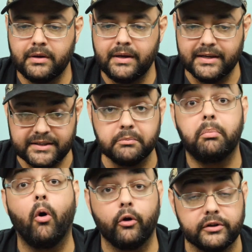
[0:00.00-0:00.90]
is
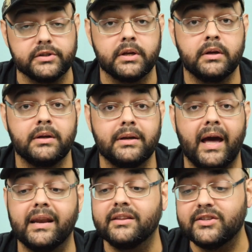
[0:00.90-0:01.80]
important.
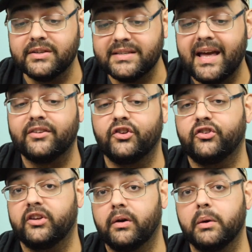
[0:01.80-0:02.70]
And it's a
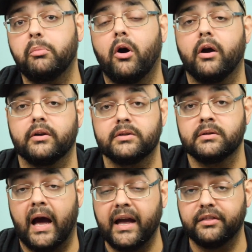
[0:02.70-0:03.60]
necessary part,
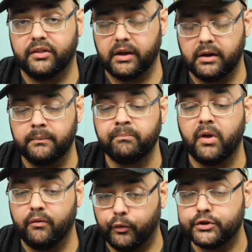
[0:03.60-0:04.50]
I think,
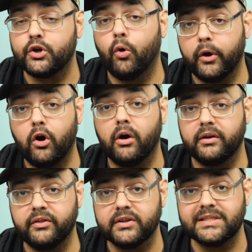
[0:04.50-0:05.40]
of what's going on
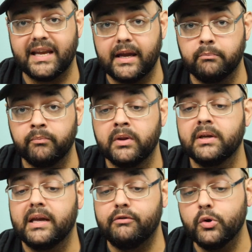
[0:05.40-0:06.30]
in this game.
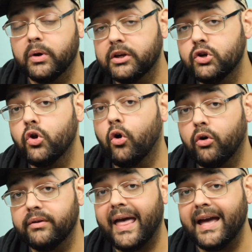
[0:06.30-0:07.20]
If you
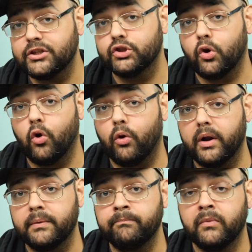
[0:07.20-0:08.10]
ignore that
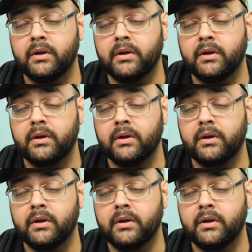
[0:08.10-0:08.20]
scoring,